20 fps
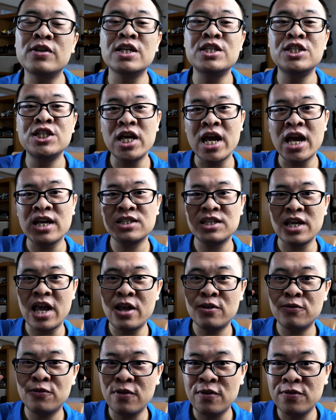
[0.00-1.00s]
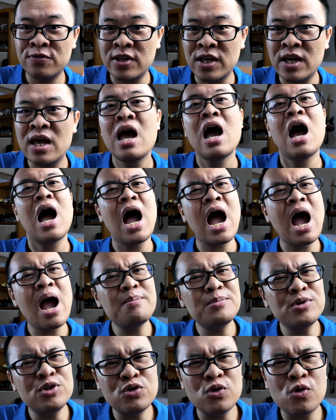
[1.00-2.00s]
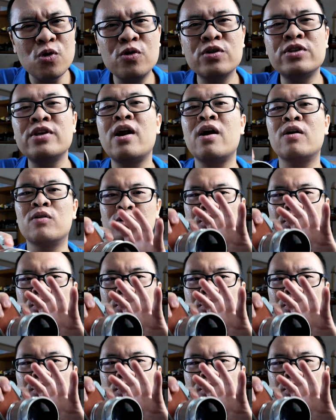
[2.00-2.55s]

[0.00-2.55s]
GX850, I'm sure there are